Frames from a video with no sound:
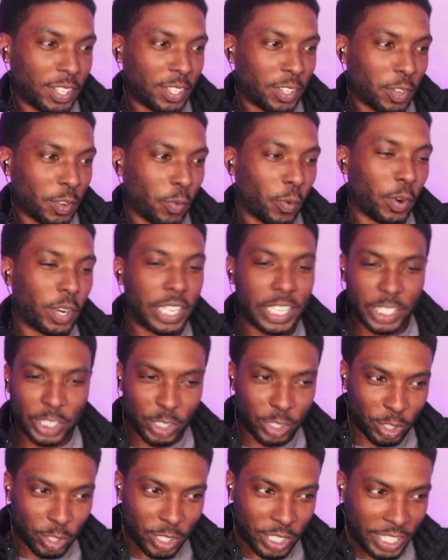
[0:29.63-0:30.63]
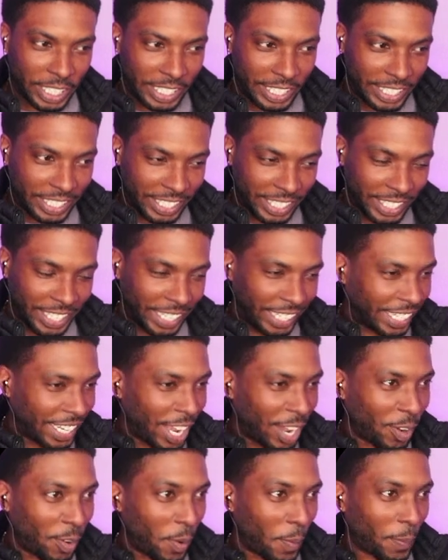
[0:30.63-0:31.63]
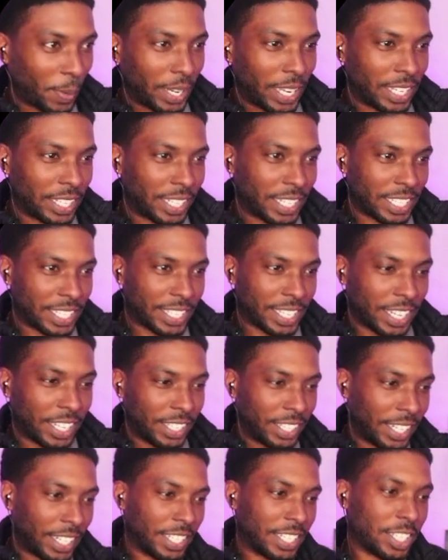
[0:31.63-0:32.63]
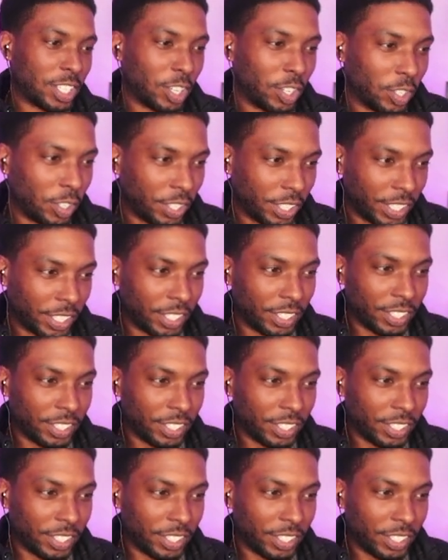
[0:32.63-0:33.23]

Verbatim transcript: where YesJulz gets kicked out, but let, let's take a look at this whole thing.